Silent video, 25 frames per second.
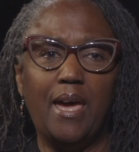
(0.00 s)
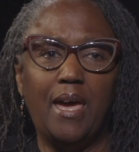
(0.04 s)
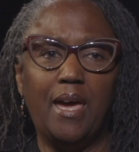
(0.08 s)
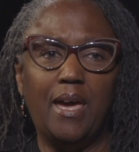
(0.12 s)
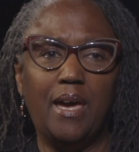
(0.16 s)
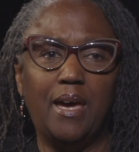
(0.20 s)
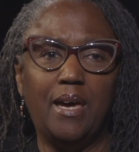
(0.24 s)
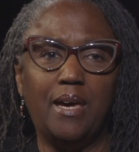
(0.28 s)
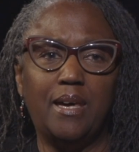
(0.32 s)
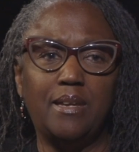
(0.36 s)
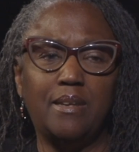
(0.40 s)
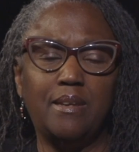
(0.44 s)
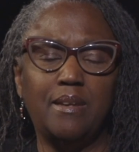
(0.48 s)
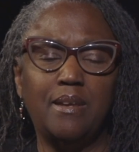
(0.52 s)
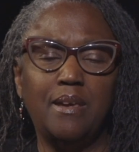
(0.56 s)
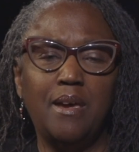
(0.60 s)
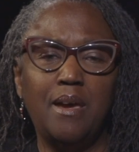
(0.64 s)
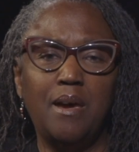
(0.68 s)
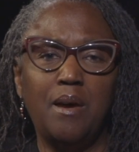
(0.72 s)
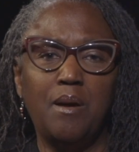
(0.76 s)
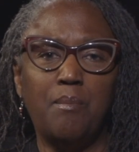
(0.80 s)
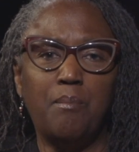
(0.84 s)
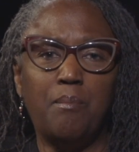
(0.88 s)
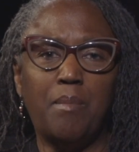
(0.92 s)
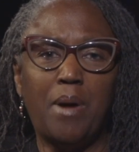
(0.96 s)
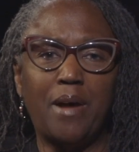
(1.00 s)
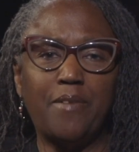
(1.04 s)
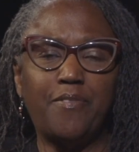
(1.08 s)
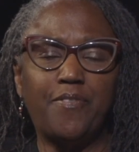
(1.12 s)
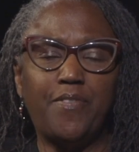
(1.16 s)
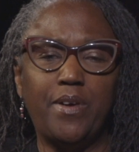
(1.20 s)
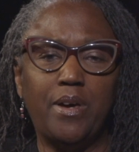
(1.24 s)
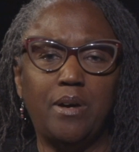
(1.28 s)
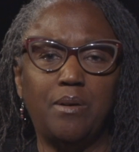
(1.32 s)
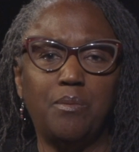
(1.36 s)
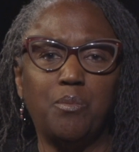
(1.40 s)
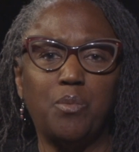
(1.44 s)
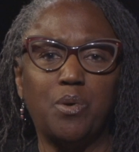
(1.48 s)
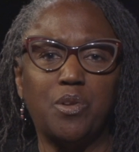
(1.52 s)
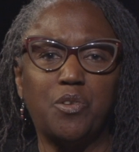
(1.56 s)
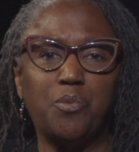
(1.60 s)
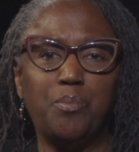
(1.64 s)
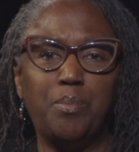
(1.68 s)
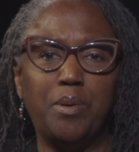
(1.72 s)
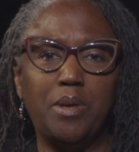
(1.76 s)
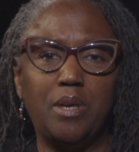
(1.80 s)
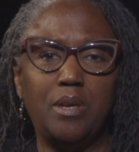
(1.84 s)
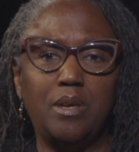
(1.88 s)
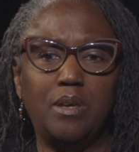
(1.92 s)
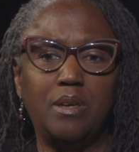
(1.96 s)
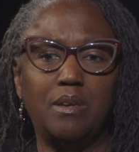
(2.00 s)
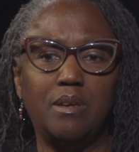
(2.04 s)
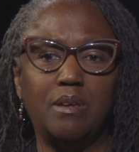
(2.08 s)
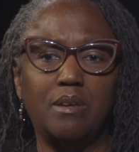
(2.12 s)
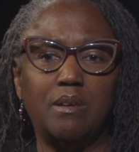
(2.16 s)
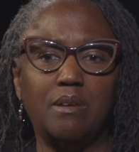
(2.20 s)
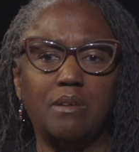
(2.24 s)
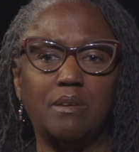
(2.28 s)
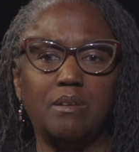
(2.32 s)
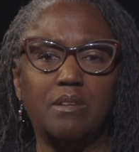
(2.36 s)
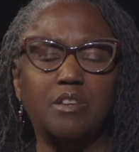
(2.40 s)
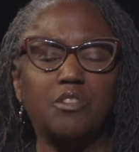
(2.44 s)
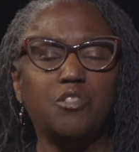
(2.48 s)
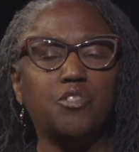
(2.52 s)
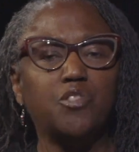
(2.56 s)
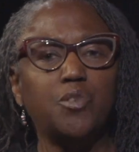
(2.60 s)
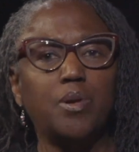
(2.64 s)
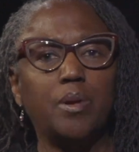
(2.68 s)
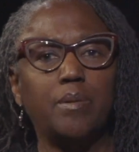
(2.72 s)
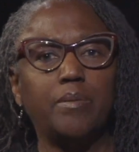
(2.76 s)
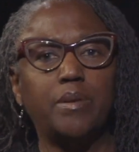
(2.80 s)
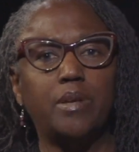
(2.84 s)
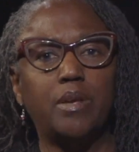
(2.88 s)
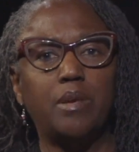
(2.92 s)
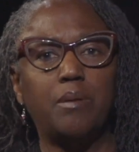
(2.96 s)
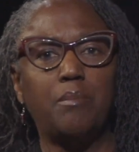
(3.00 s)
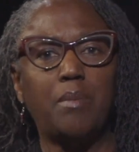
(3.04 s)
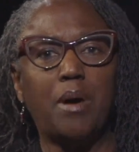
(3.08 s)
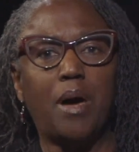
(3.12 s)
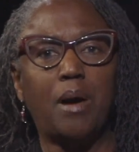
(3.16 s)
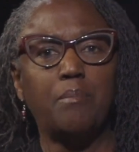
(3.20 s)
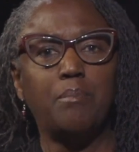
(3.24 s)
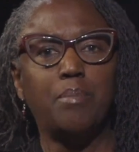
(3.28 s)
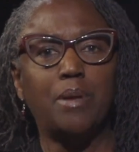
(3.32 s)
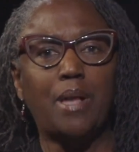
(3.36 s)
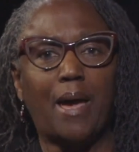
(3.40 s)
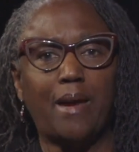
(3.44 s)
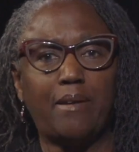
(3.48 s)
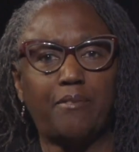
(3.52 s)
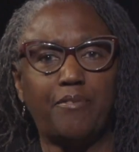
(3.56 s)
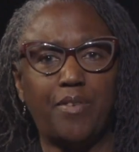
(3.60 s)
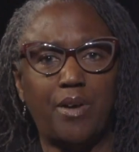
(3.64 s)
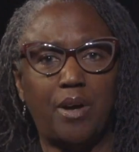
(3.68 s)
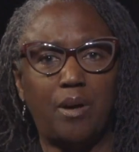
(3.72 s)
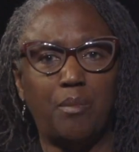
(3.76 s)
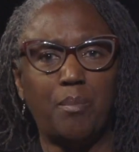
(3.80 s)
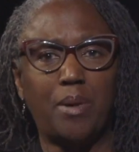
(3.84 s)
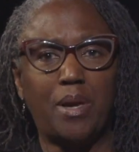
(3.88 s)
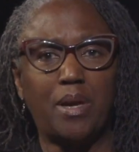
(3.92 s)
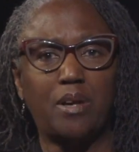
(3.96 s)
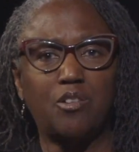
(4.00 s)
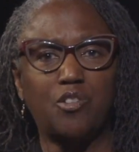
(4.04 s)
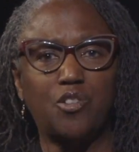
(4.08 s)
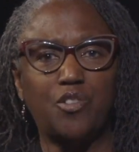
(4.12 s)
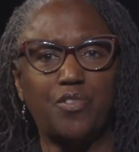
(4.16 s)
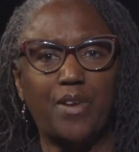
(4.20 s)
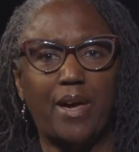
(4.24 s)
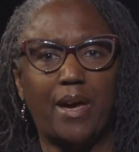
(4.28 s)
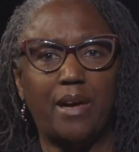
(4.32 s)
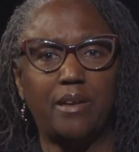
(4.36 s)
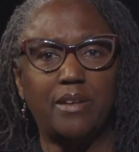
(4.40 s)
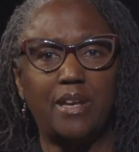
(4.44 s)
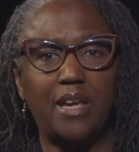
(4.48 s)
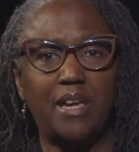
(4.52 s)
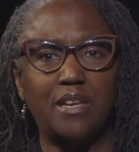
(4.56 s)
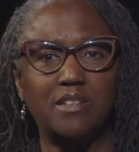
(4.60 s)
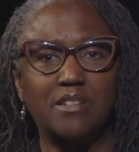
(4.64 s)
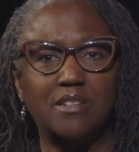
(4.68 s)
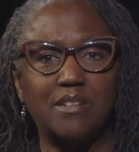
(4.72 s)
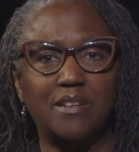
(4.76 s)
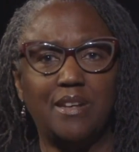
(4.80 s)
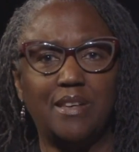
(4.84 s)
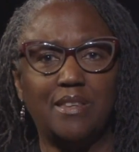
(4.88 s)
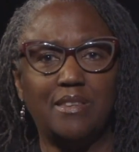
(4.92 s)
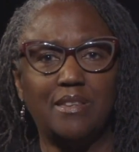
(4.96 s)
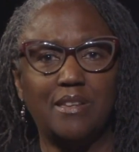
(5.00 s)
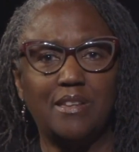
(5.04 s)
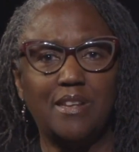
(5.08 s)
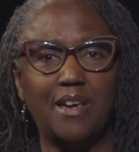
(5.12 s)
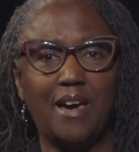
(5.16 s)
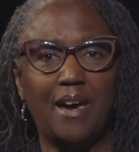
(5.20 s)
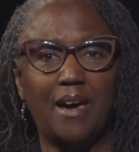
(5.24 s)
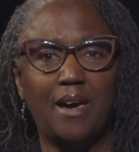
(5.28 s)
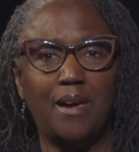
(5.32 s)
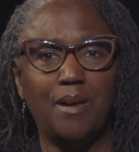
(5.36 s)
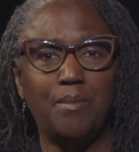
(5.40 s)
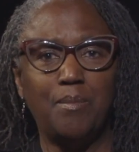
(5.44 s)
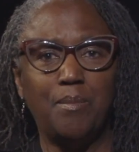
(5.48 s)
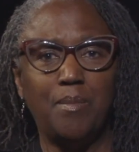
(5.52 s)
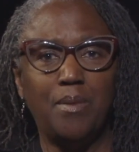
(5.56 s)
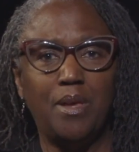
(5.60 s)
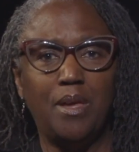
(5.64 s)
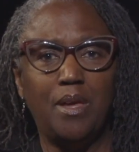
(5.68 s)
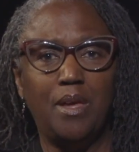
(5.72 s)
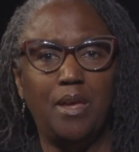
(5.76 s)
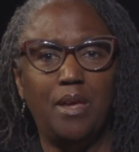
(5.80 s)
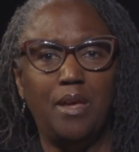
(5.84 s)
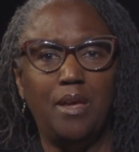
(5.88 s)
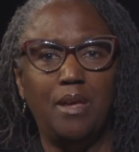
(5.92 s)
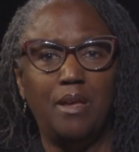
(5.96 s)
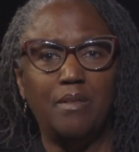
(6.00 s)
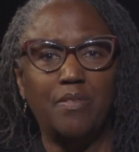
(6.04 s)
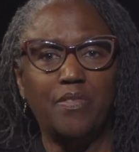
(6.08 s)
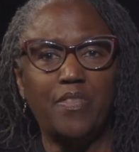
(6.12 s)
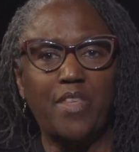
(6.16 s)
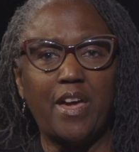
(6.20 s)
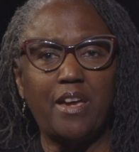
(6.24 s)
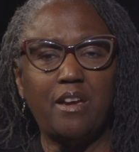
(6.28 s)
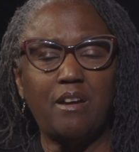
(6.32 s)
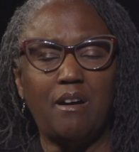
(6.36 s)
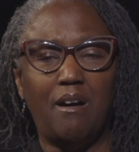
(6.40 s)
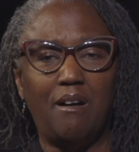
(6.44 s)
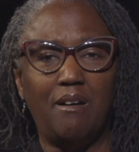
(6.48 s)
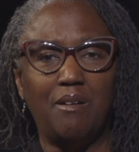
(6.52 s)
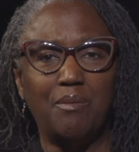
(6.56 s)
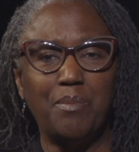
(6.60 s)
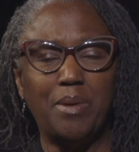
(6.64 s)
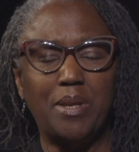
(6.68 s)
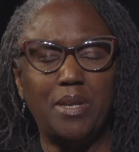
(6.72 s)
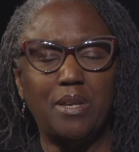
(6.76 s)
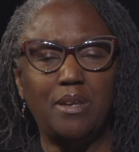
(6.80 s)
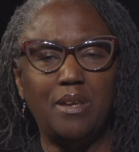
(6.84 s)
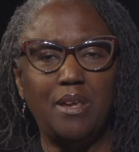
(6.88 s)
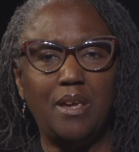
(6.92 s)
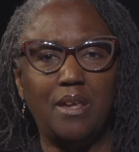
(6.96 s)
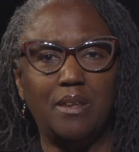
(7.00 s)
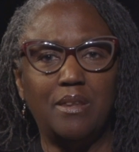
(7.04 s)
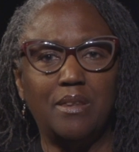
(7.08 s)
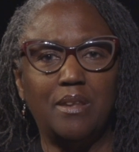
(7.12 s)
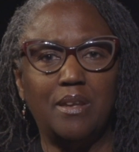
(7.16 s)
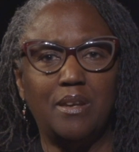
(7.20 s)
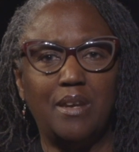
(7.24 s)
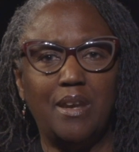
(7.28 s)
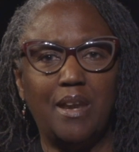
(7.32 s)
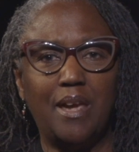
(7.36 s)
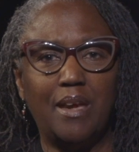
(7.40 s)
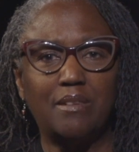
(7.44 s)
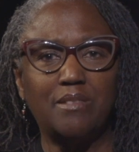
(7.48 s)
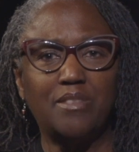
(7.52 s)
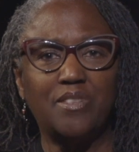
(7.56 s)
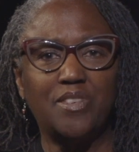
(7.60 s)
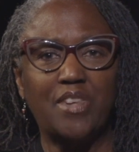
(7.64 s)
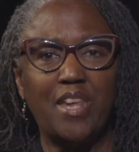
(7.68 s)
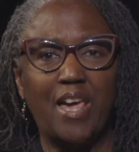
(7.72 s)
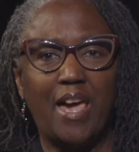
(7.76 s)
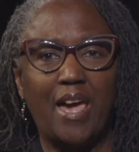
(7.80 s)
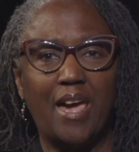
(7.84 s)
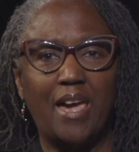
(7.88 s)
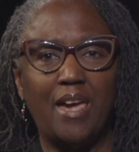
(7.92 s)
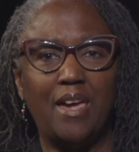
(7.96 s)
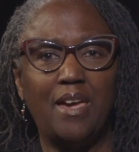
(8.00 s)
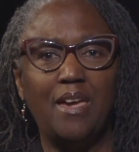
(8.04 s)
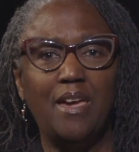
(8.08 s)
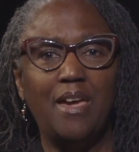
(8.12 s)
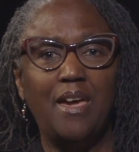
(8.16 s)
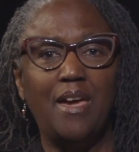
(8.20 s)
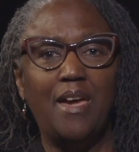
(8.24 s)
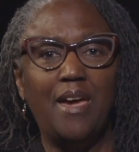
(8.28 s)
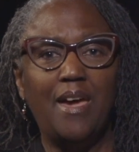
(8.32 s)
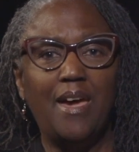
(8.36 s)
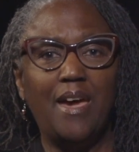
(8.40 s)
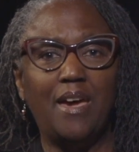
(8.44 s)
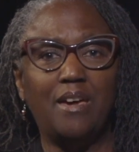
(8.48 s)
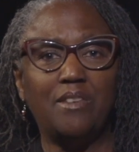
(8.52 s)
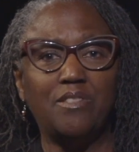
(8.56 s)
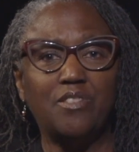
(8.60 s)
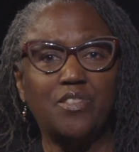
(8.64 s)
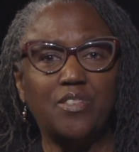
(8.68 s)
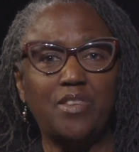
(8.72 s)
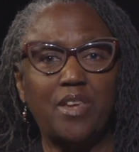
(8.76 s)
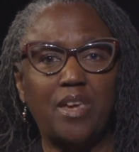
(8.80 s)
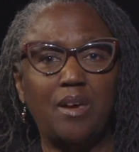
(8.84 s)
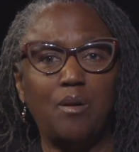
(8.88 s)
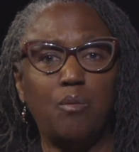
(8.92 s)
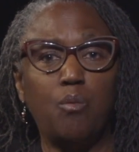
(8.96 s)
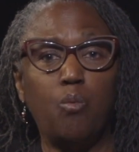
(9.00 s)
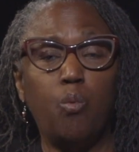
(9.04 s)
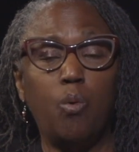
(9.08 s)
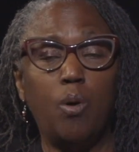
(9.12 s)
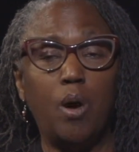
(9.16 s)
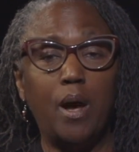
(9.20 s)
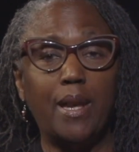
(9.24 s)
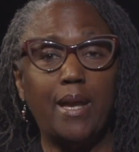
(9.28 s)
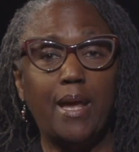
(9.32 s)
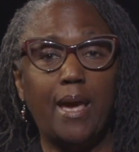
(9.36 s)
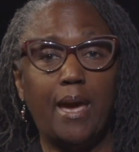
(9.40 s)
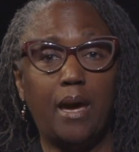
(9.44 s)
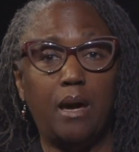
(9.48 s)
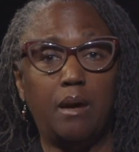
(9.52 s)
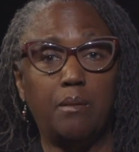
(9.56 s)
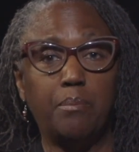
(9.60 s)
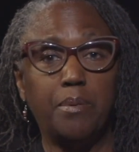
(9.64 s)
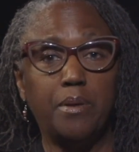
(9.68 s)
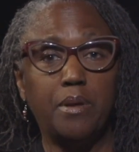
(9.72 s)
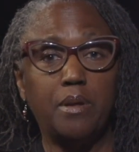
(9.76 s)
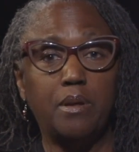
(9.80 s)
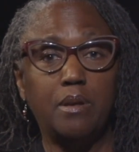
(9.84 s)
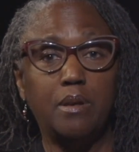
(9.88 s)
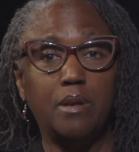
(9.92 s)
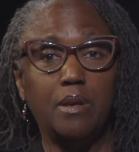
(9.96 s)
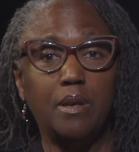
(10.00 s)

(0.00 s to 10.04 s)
and my film was being distributed by Black Filmmakers Foundation at the time. They called me the, the next day and said, what happened?